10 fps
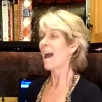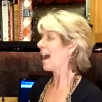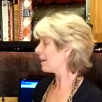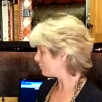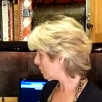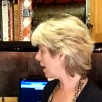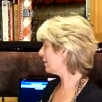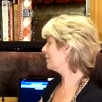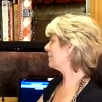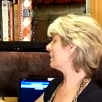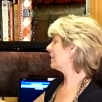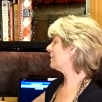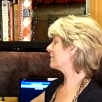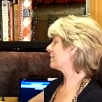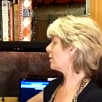I've bottled
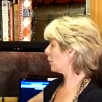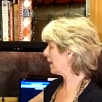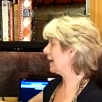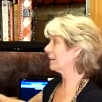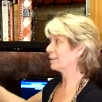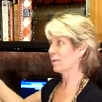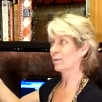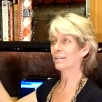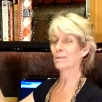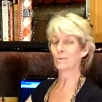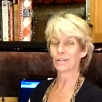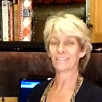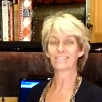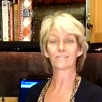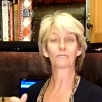these organic coconut
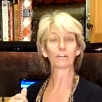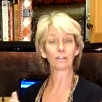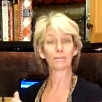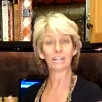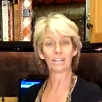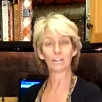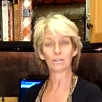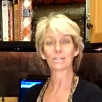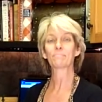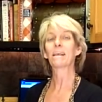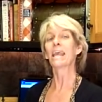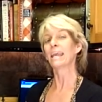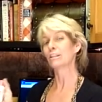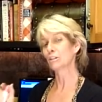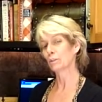oils for you to use.
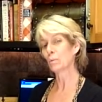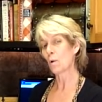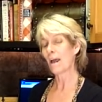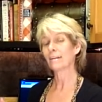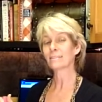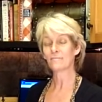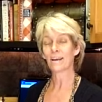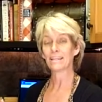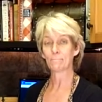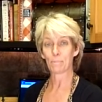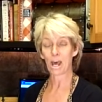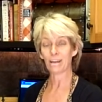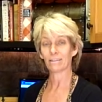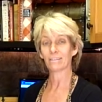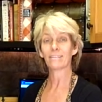It took a while to find a
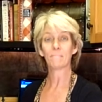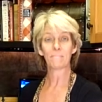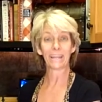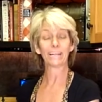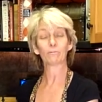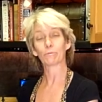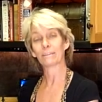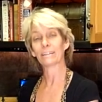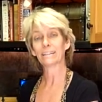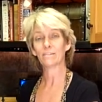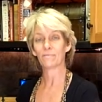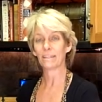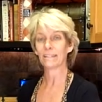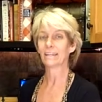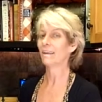bottle that made it really
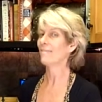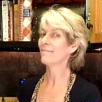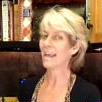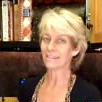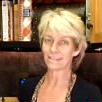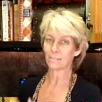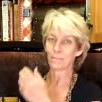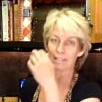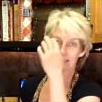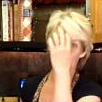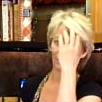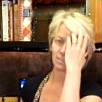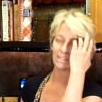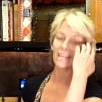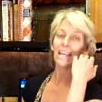convenient, and that's the big
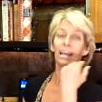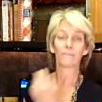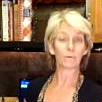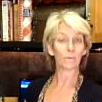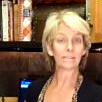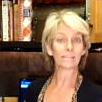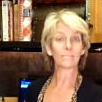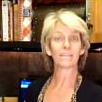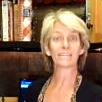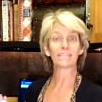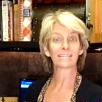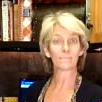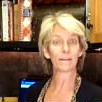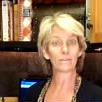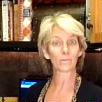difference. If you want something that
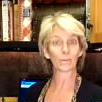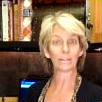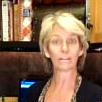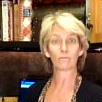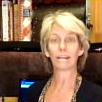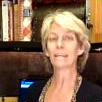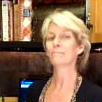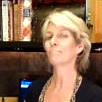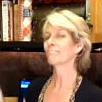smells really great